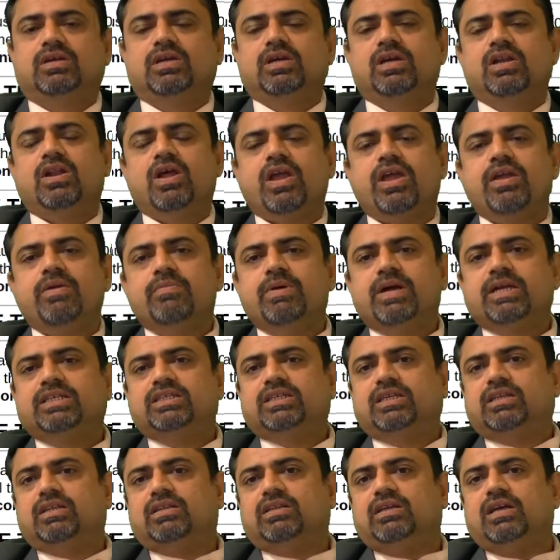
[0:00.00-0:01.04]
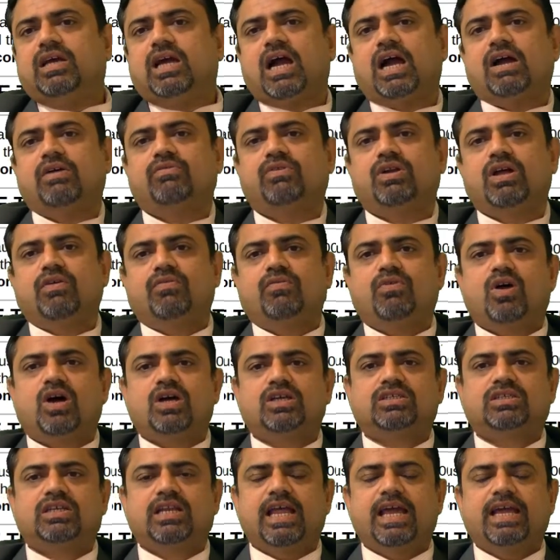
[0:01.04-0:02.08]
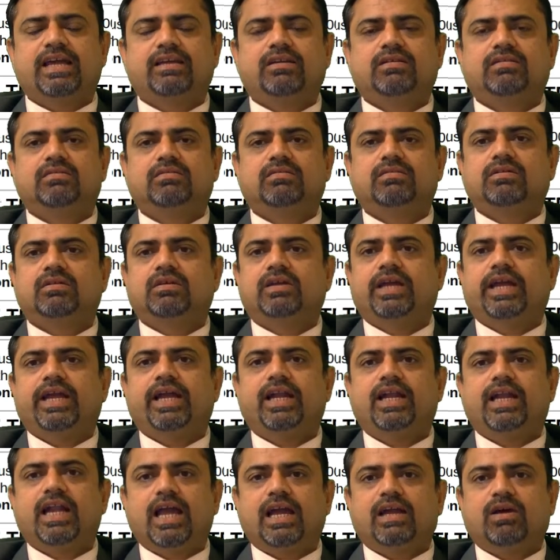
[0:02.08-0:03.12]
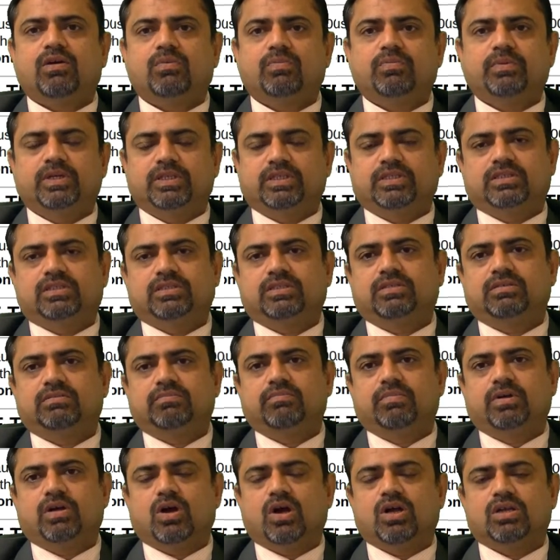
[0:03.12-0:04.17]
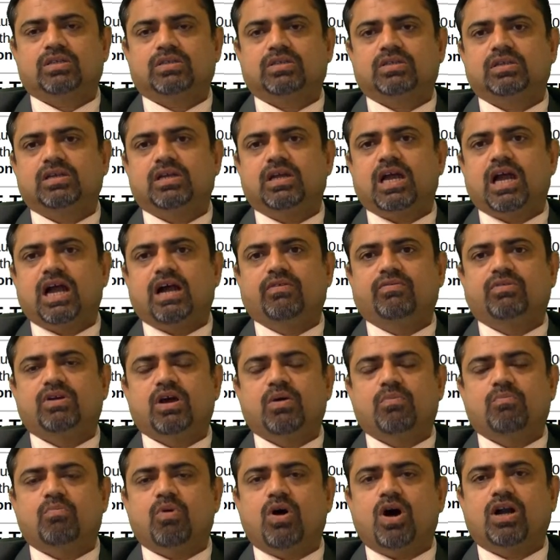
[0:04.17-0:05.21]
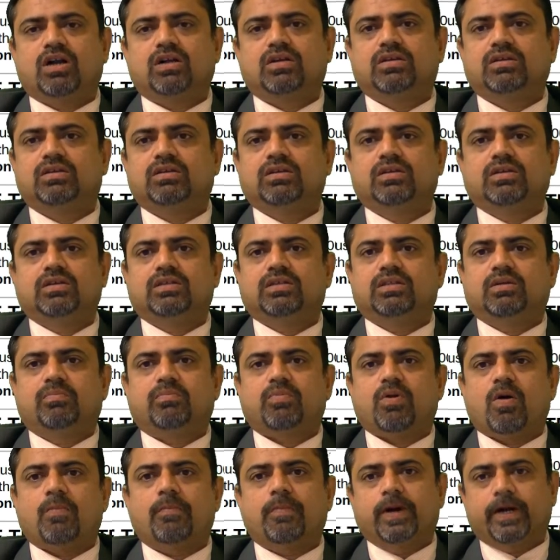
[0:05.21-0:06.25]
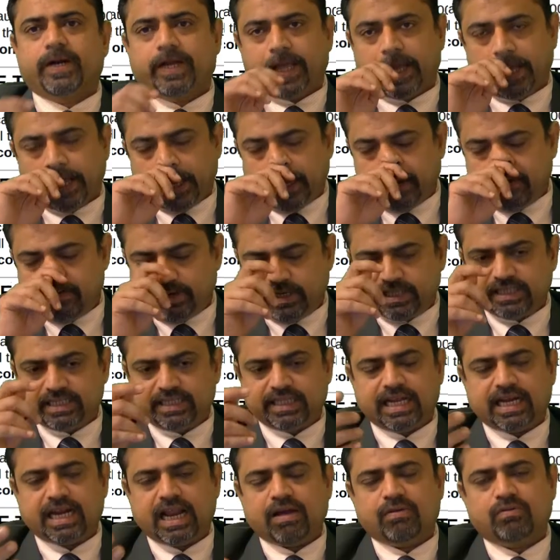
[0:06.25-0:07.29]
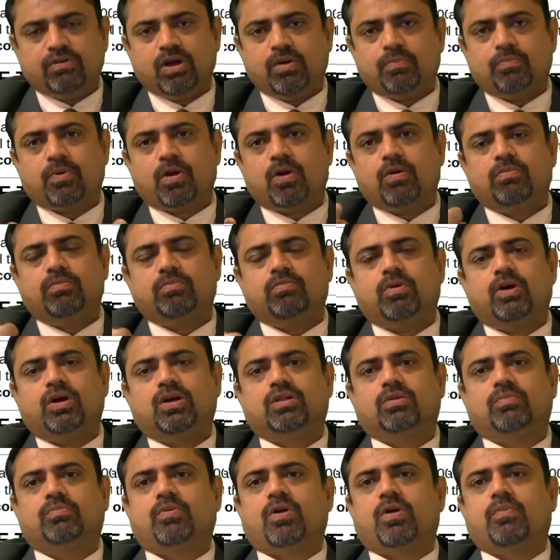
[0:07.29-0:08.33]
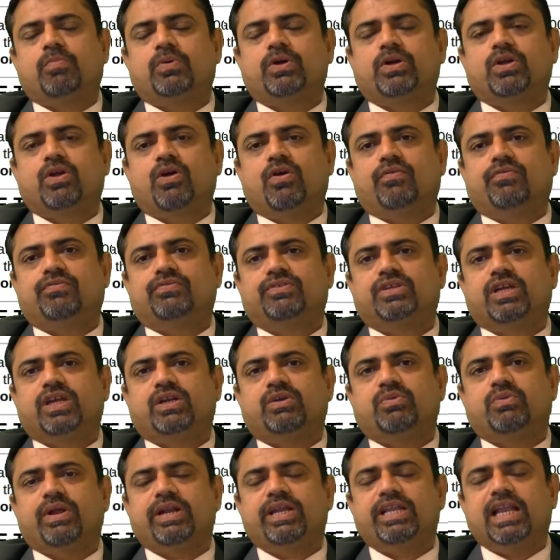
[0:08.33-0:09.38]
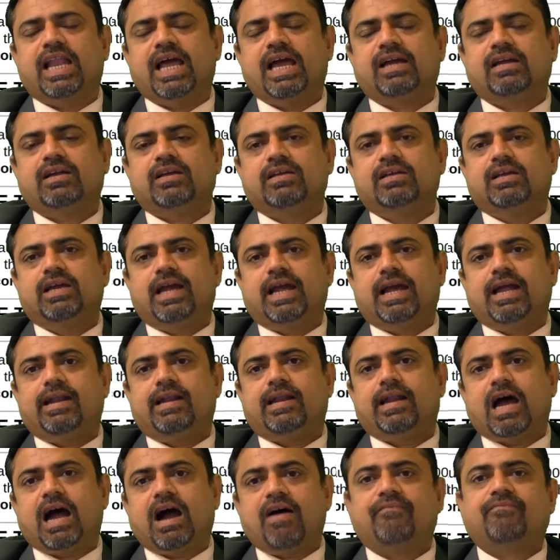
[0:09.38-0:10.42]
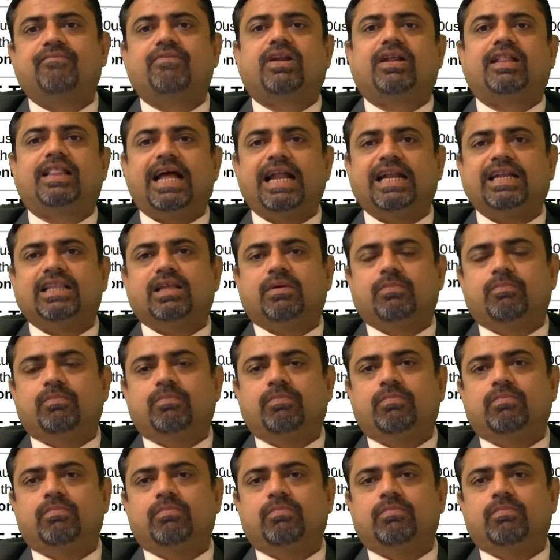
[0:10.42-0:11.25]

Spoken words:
Now imagine I would have lost like 8 lakh rupees because I would have bought the property. Imagine that I would have bought the property of say 20 lakh and after that the